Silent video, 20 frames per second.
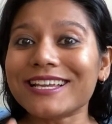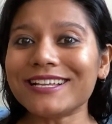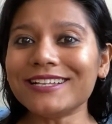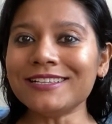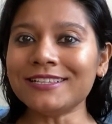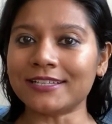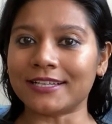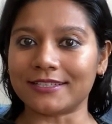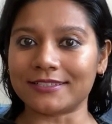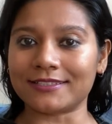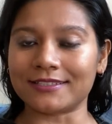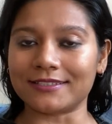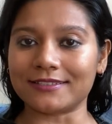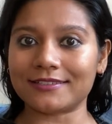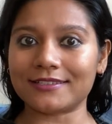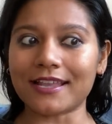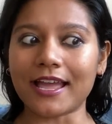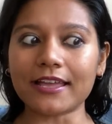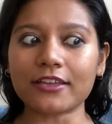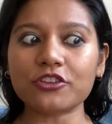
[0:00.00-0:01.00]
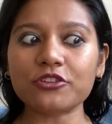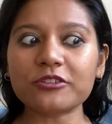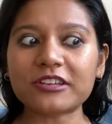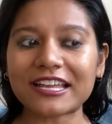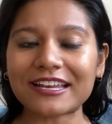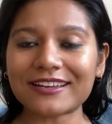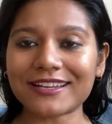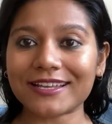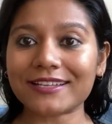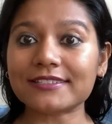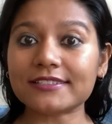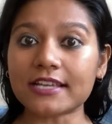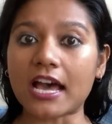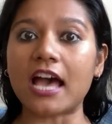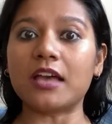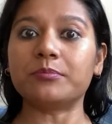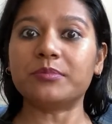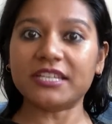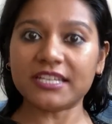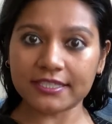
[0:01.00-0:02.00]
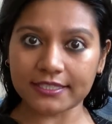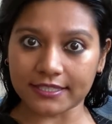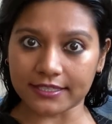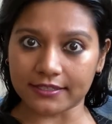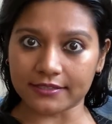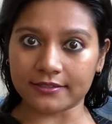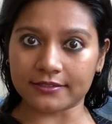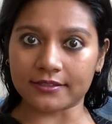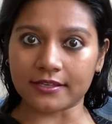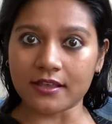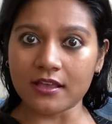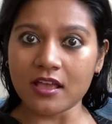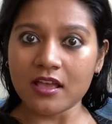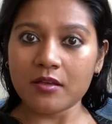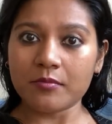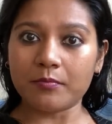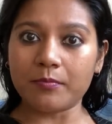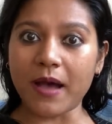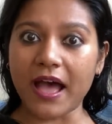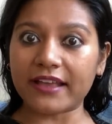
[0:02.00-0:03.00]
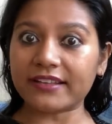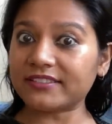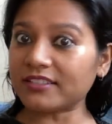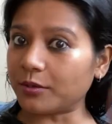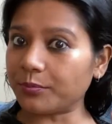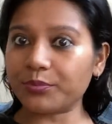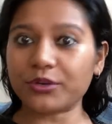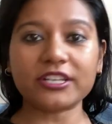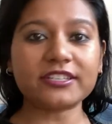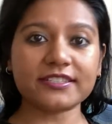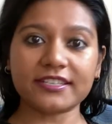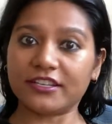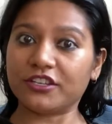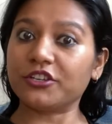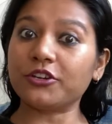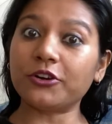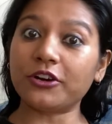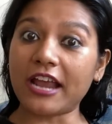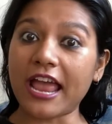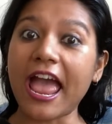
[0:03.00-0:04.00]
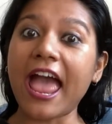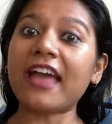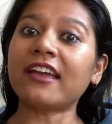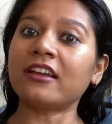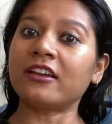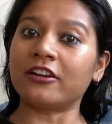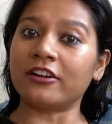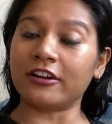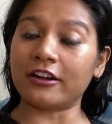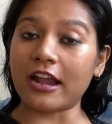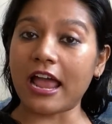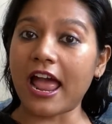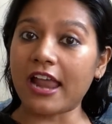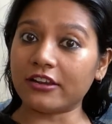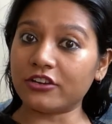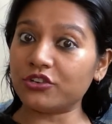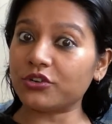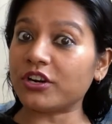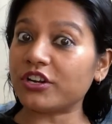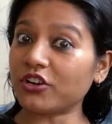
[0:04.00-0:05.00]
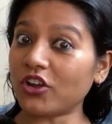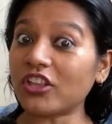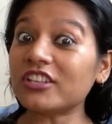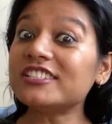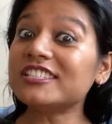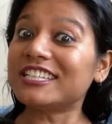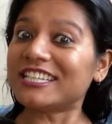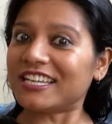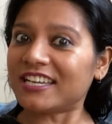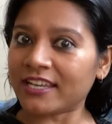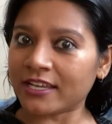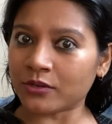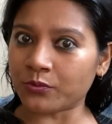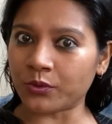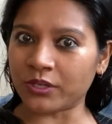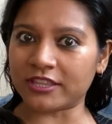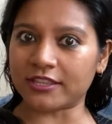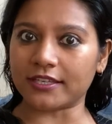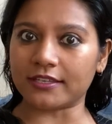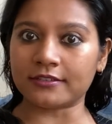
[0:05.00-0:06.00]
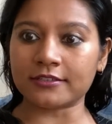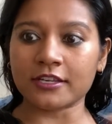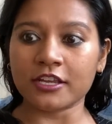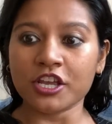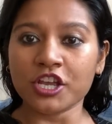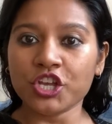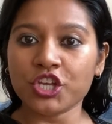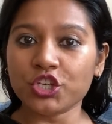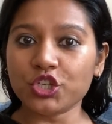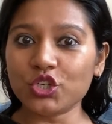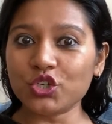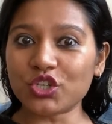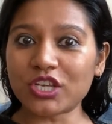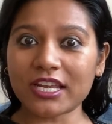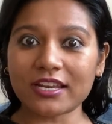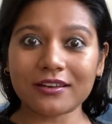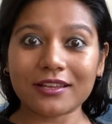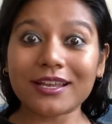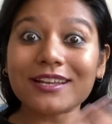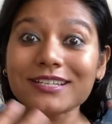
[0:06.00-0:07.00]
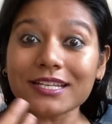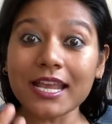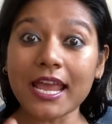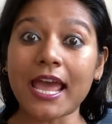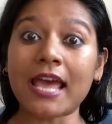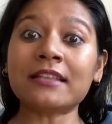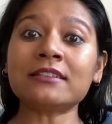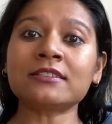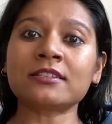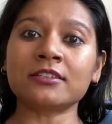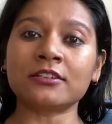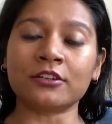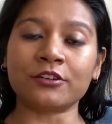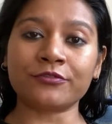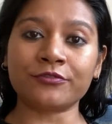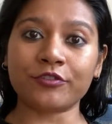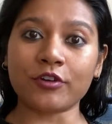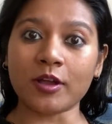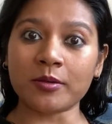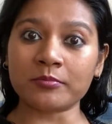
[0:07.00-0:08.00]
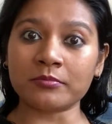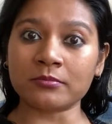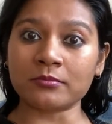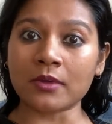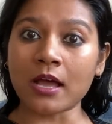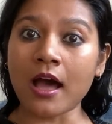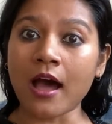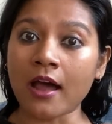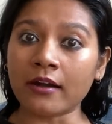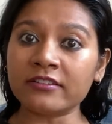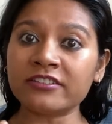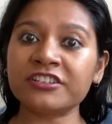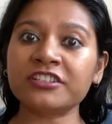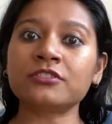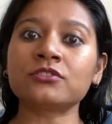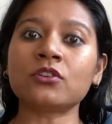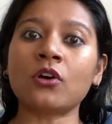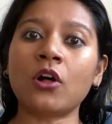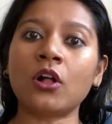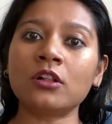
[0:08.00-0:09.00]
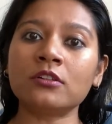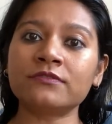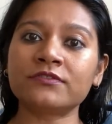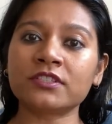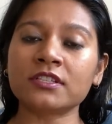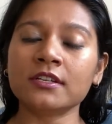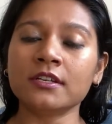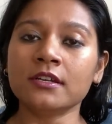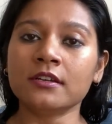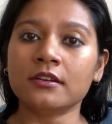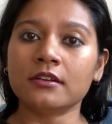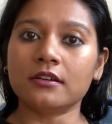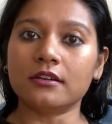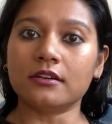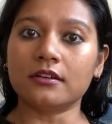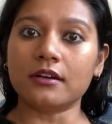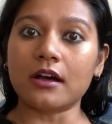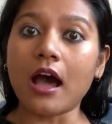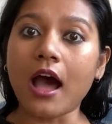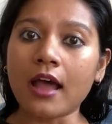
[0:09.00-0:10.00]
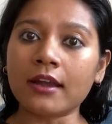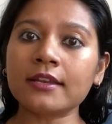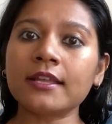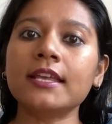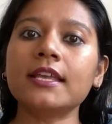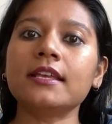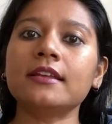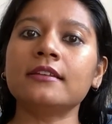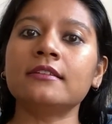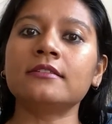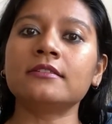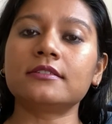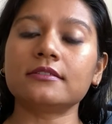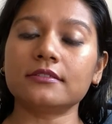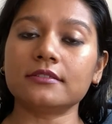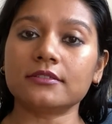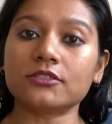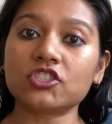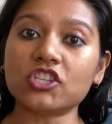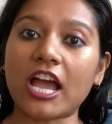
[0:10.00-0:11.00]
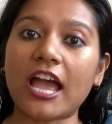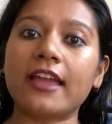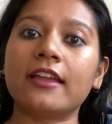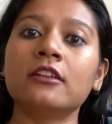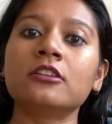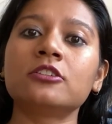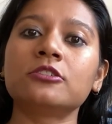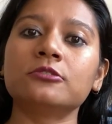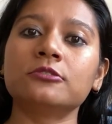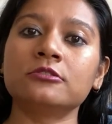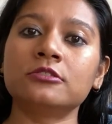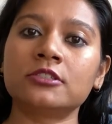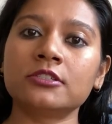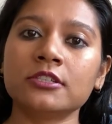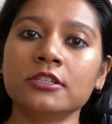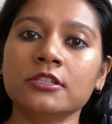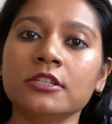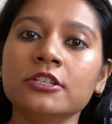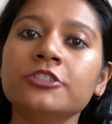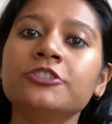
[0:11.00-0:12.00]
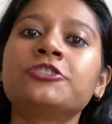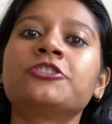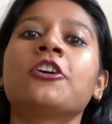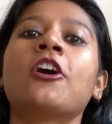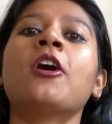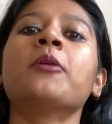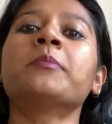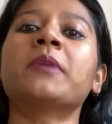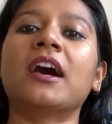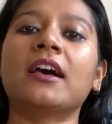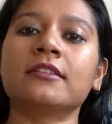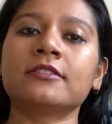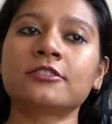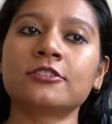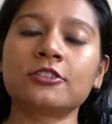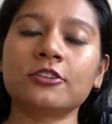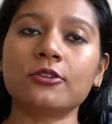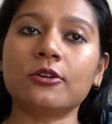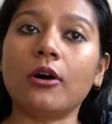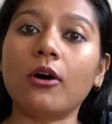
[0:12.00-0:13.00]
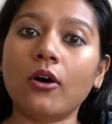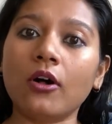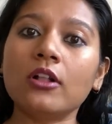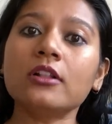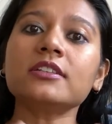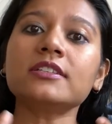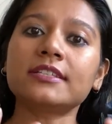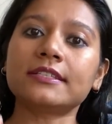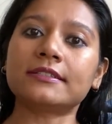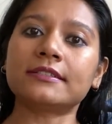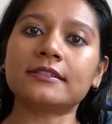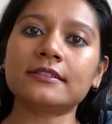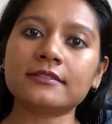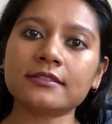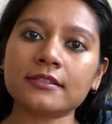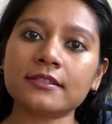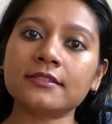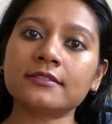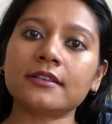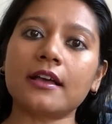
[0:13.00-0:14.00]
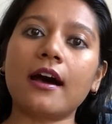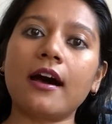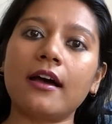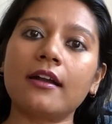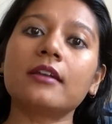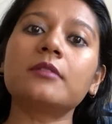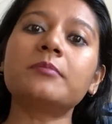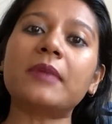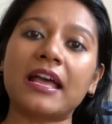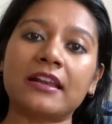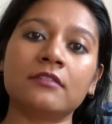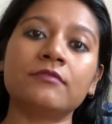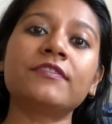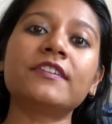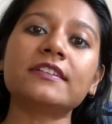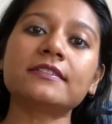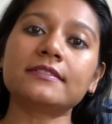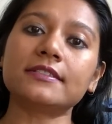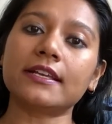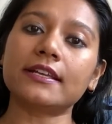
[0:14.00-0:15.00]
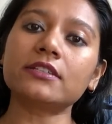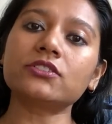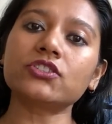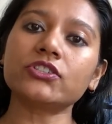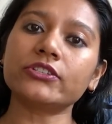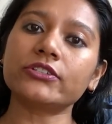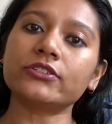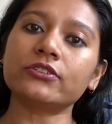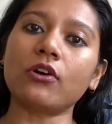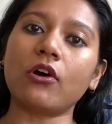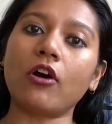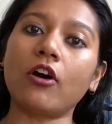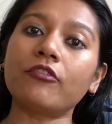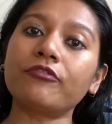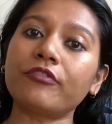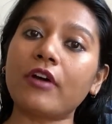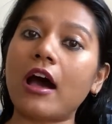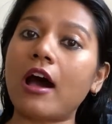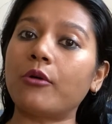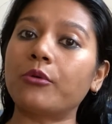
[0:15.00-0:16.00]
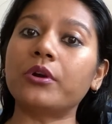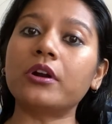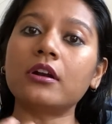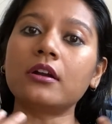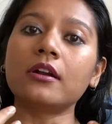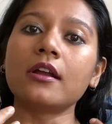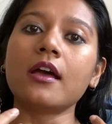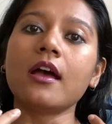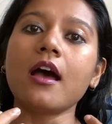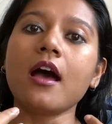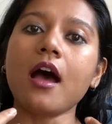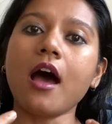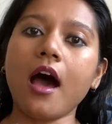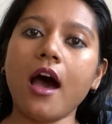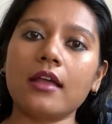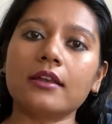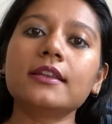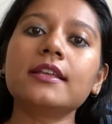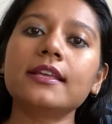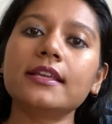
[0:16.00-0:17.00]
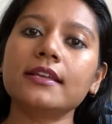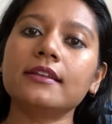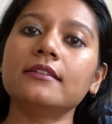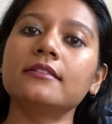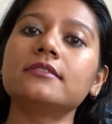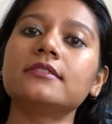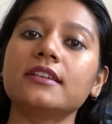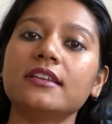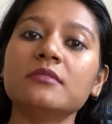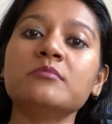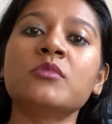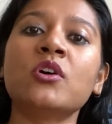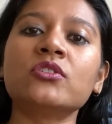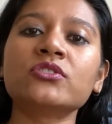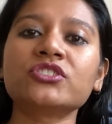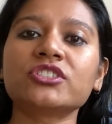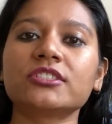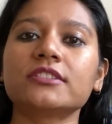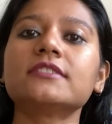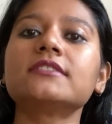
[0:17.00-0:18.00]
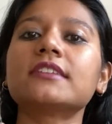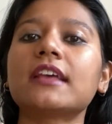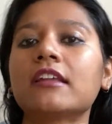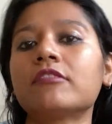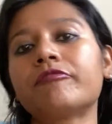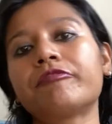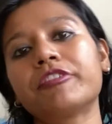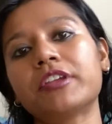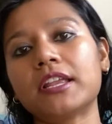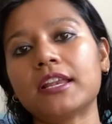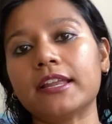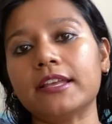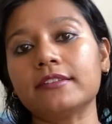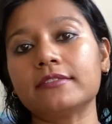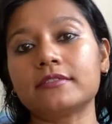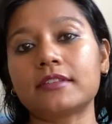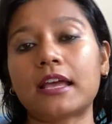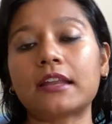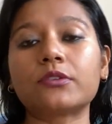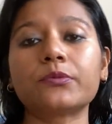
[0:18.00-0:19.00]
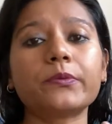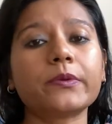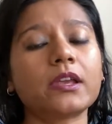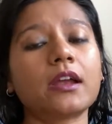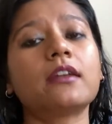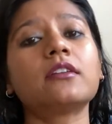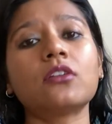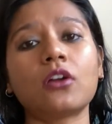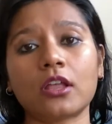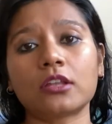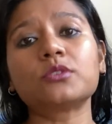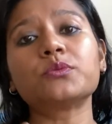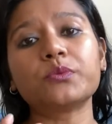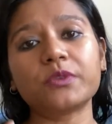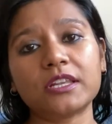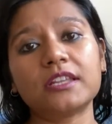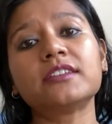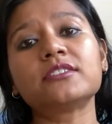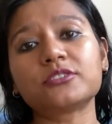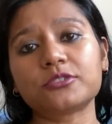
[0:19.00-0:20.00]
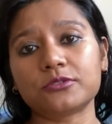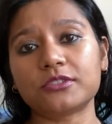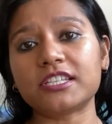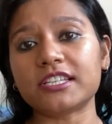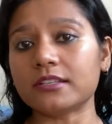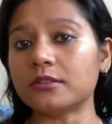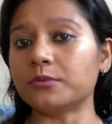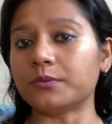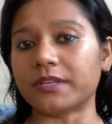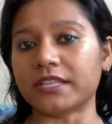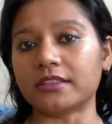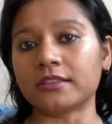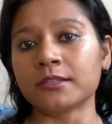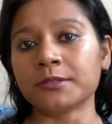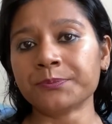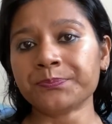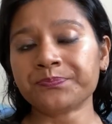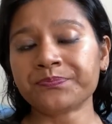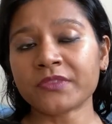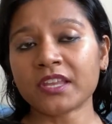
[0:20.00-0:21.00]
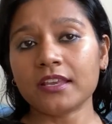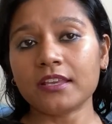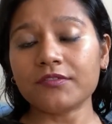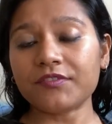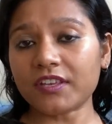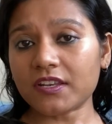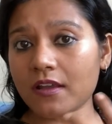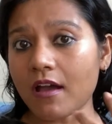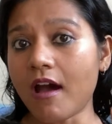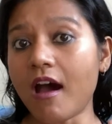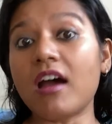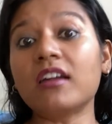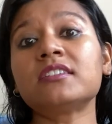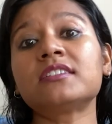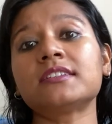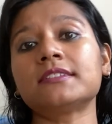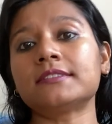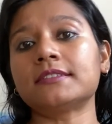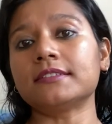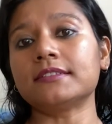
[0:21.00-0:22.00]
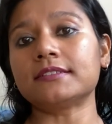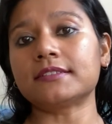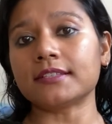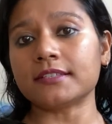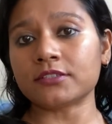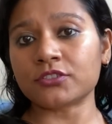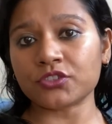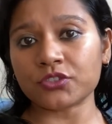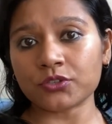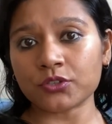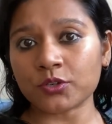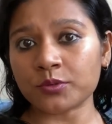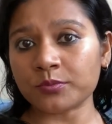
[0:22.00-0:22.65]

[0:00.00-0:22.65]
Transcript: illnesses, like you can get diabetes by suppressing your anger and you're not dealing with it. You can get cancer from unresolved, unhealed childhood traumas. So all diseases are a manifestation of our unhealed emotions and feelings that we are not willing to deal with. Even heart diseases,